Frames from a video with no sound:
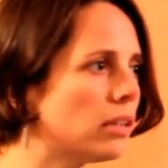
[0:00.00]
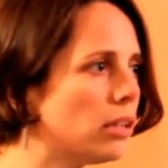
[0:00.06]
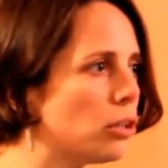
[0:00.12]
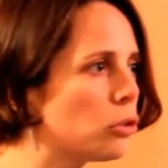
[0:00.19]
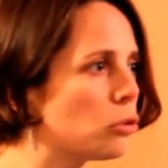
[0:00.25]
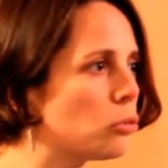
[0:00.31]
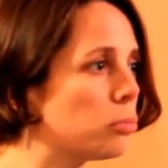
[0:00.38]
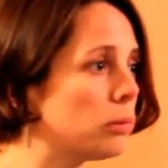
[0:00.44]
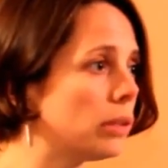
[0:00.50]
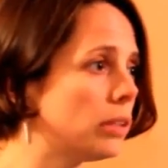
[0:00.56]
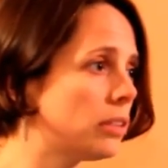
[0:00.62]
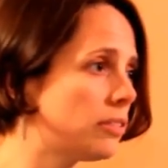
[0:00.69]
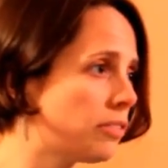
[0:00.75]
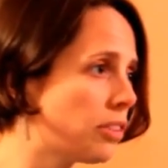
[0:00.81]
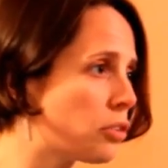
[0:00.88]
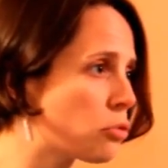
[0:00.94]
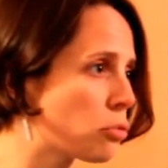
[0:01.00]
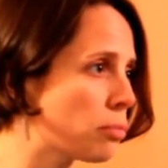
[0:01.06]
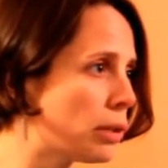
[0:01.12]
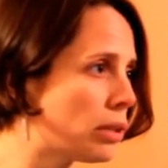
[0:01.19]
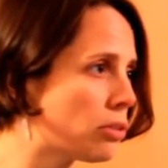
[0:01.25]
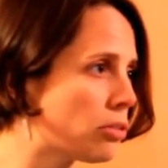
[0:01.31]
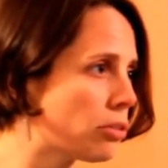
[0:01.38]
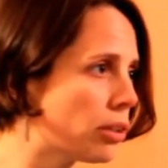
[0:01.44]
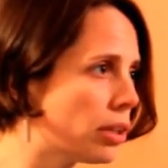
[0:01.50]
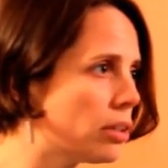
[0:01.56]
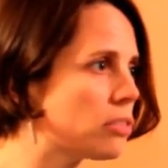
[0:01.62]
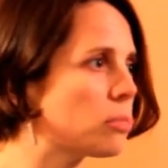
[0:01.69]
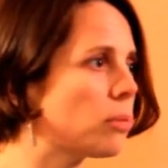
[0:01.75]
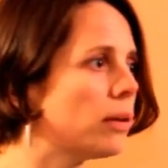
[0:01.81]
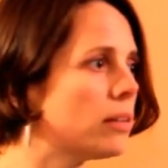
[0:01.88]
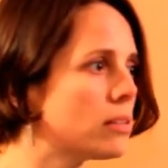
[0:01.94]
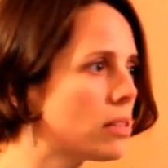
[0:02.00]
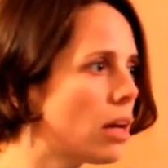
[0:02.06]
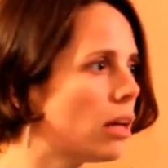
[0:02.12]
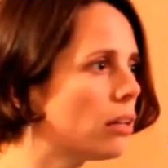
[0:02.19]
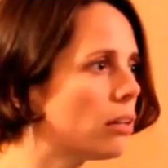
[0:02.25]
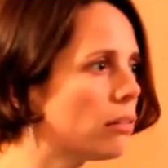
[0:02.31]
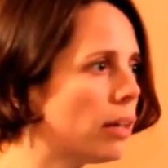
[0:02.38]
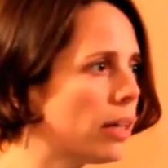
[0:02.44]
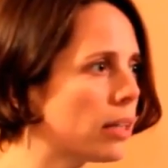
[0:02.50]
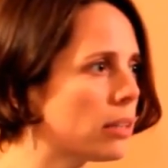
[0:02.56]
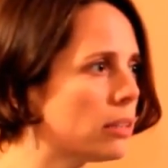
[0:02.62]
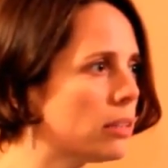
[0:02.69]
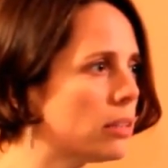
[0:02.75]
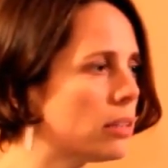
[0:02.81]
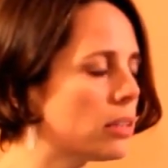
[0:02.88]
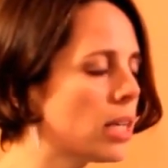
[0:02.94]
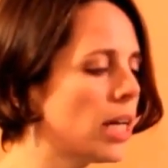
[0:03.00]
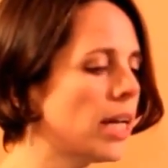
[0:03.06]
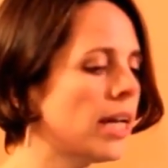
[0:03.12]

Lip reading: the local police, the federal military, as well as other actors.